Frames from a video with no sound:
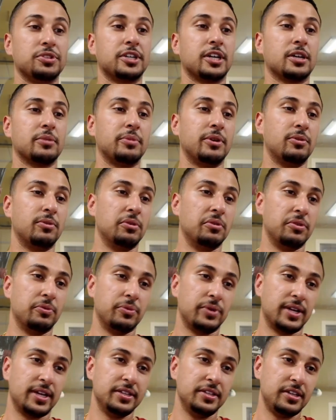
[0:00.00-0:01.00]
talk about
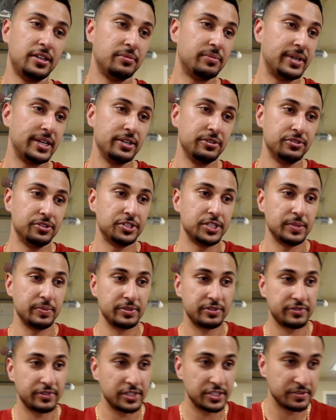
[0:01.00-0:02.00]
what I did in my ownership
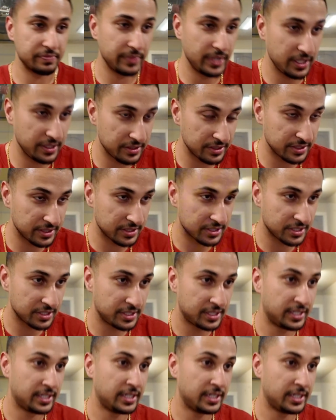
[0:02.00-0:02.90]
as far as maintenance.